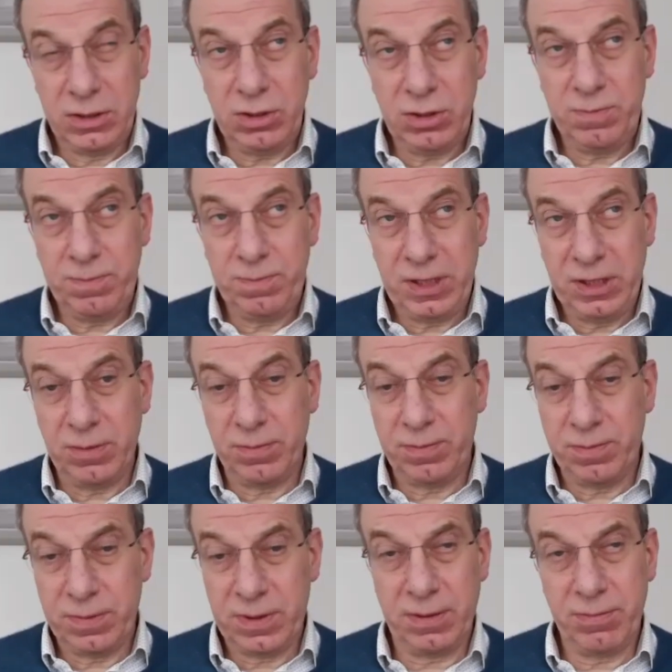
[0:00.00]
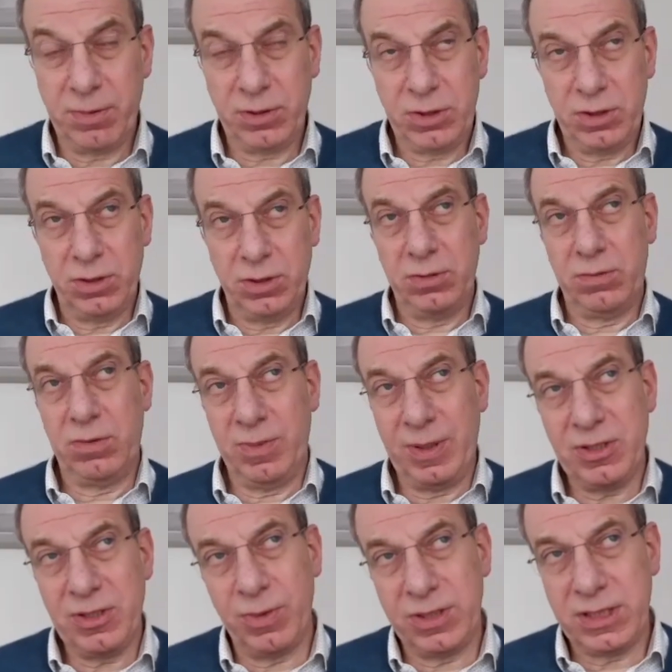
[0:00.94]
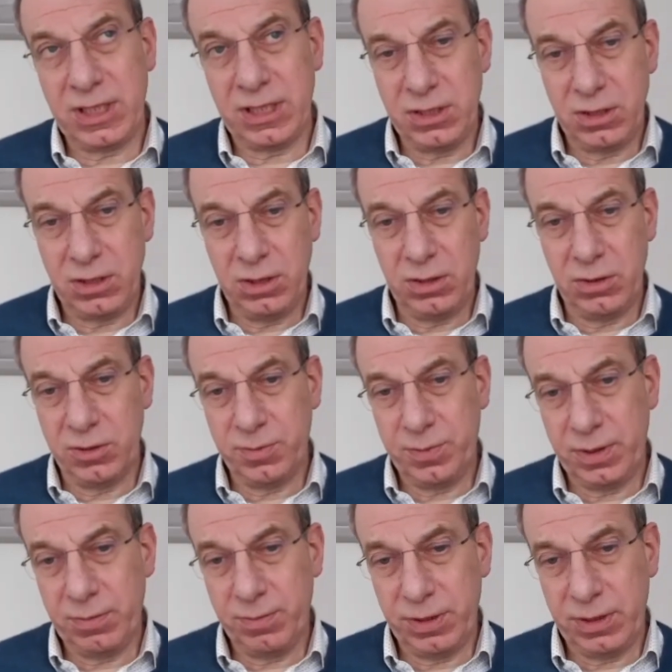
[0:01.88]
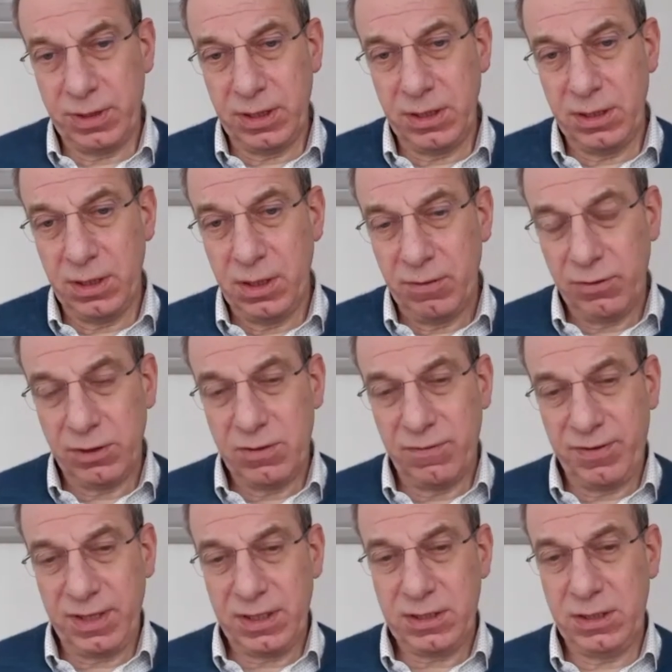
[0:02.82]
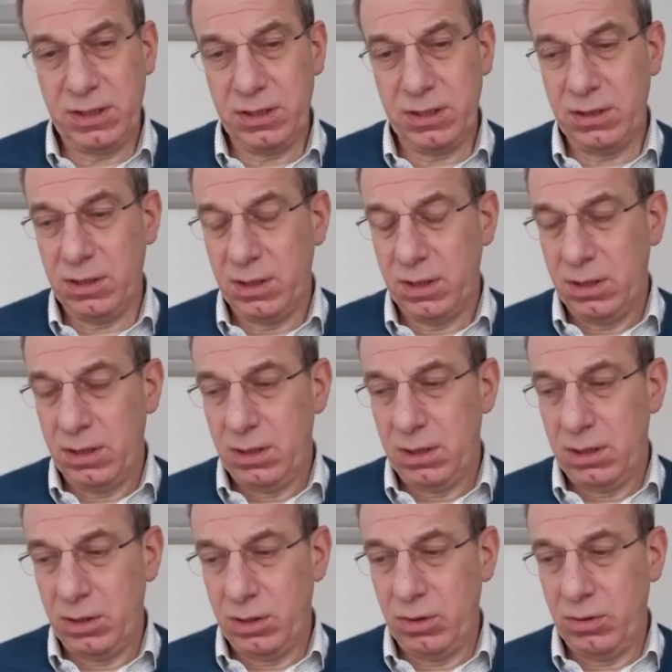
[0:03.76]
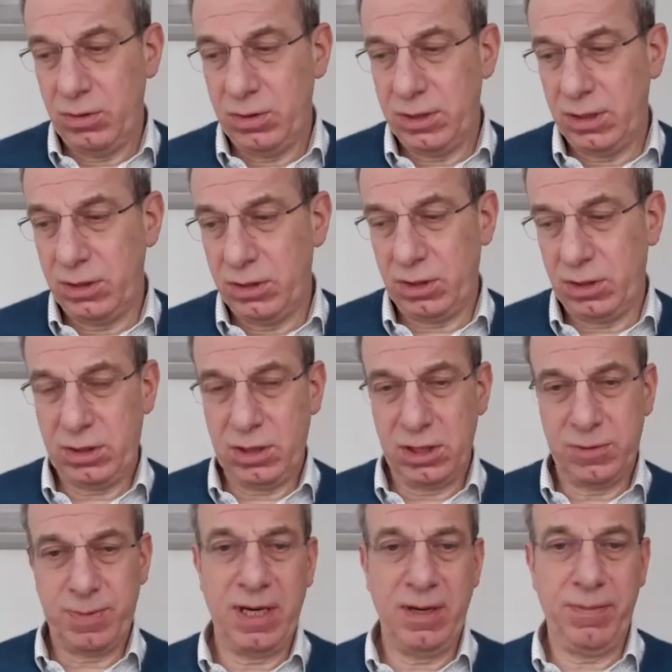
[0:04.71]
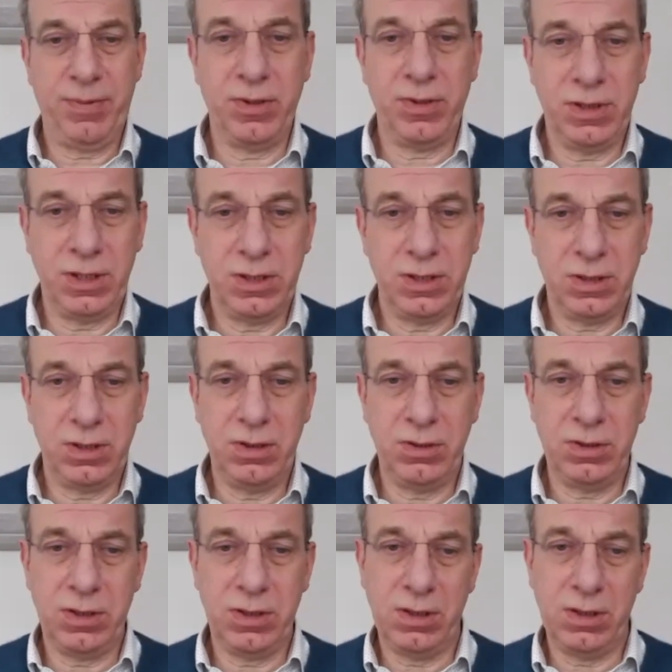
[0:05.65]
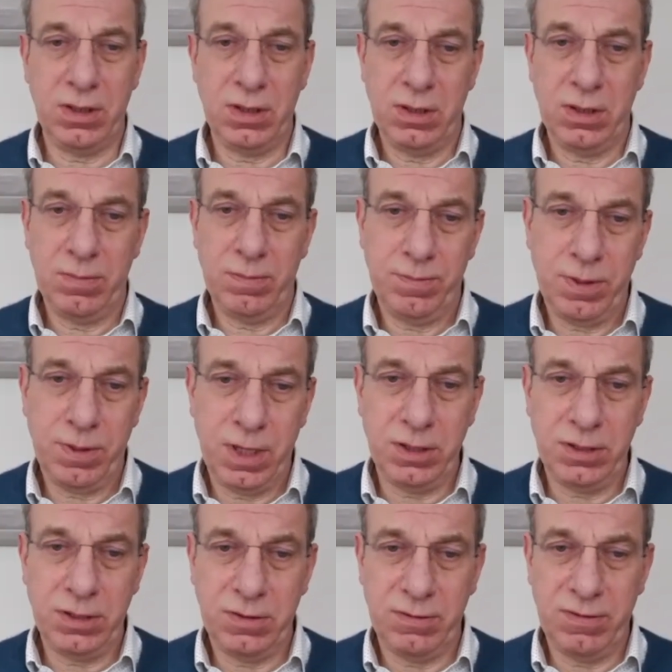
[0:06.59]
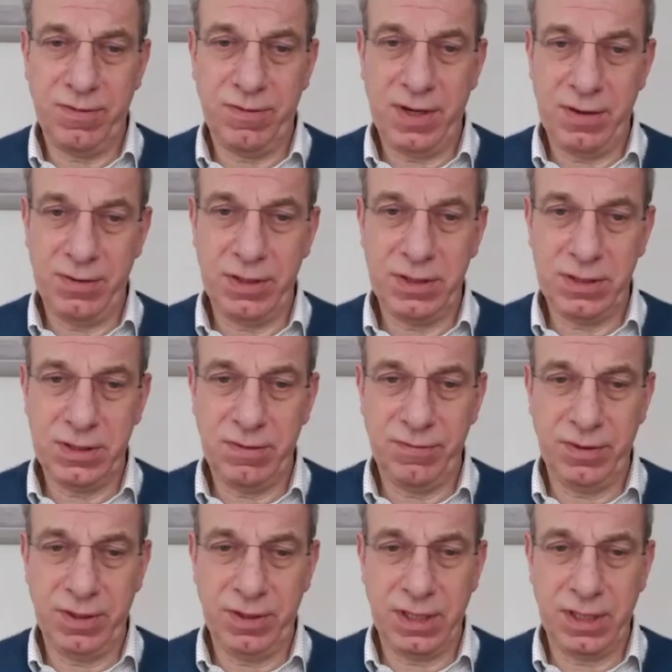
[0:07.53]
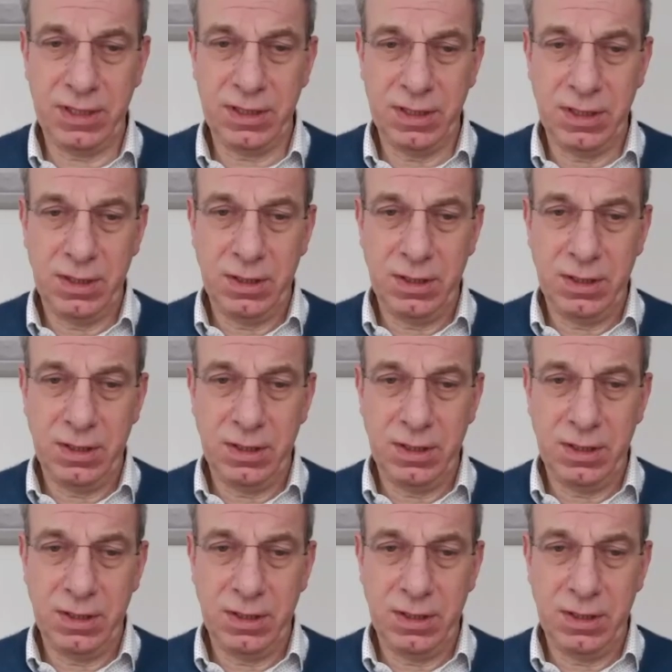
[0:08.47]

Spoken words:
should pick up, I'm not sure, it depends on which test you use, because the vaccine, you're using just the spike protein. So you're using part of the virus, if you like.